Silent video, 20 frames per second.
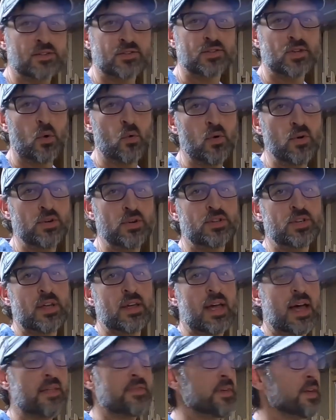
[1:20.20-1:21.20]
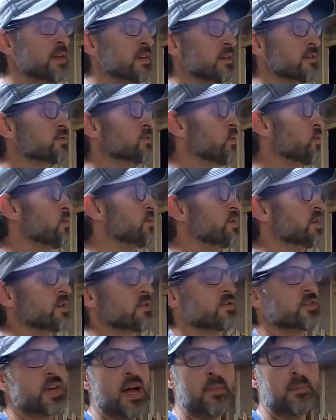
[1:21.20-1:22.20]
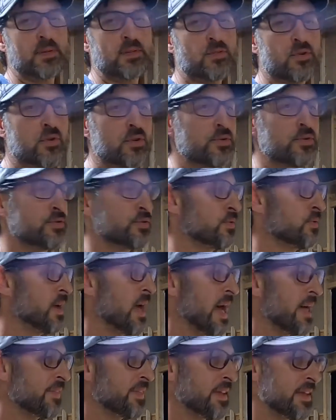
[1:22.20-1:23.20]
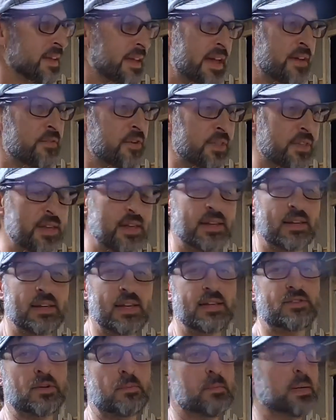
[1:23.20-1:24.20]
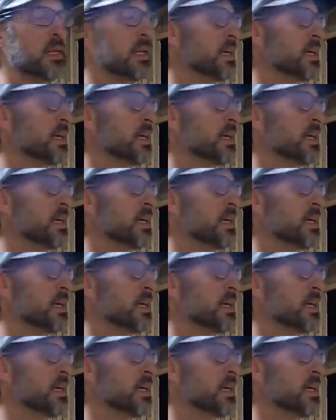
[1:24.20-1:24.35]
is storage. I think storage in a shop is crucial. I think everything needs a